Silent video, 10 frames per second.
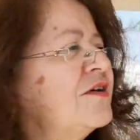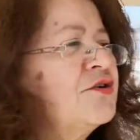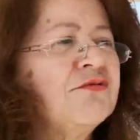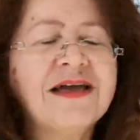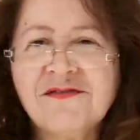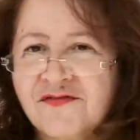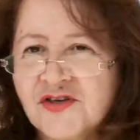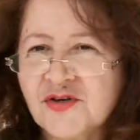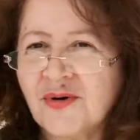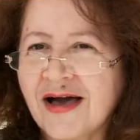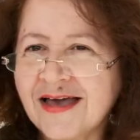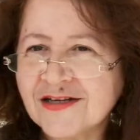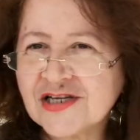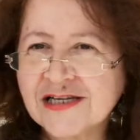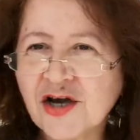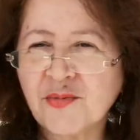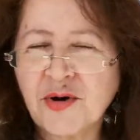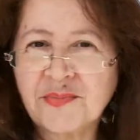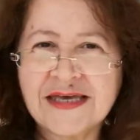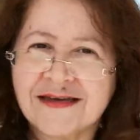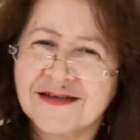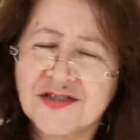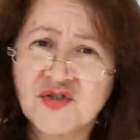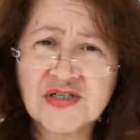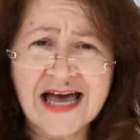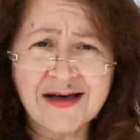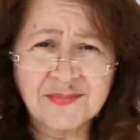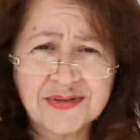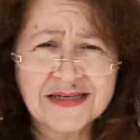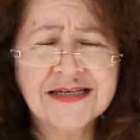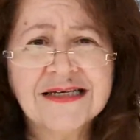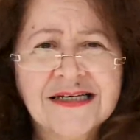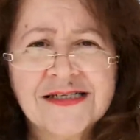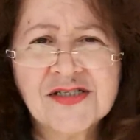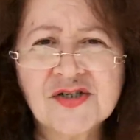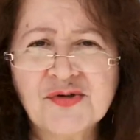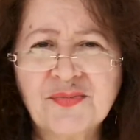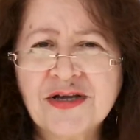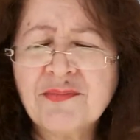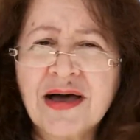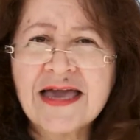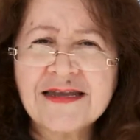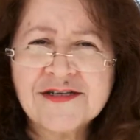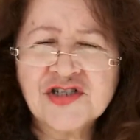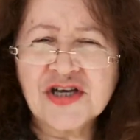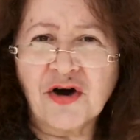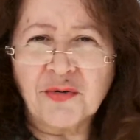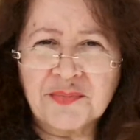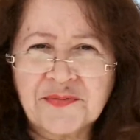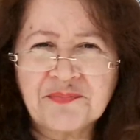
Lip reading: Great view. I actually come up here to tap, to bring my energy up